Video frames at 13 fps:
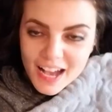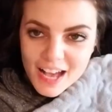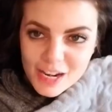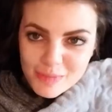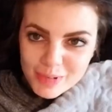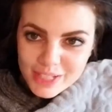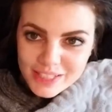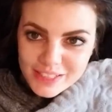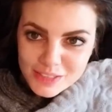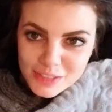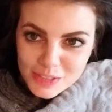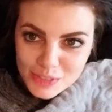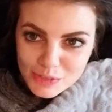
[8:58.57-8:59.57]
I had to bring
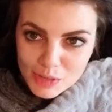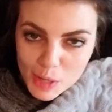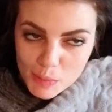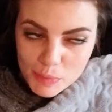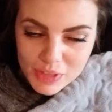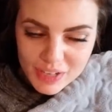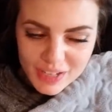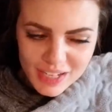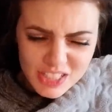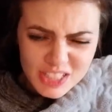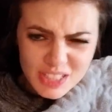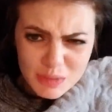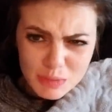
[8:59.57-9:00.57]
these two up. They're
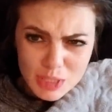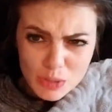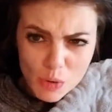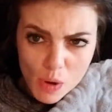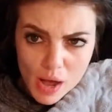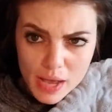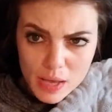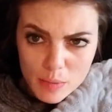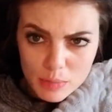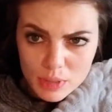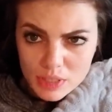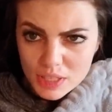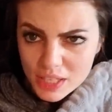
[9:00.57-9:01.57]
actually been quiet,
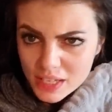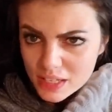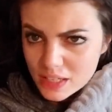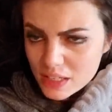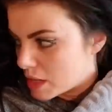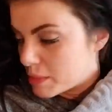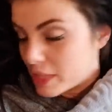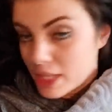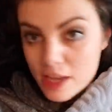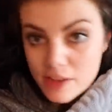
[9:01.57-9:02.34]
but like, I mean, they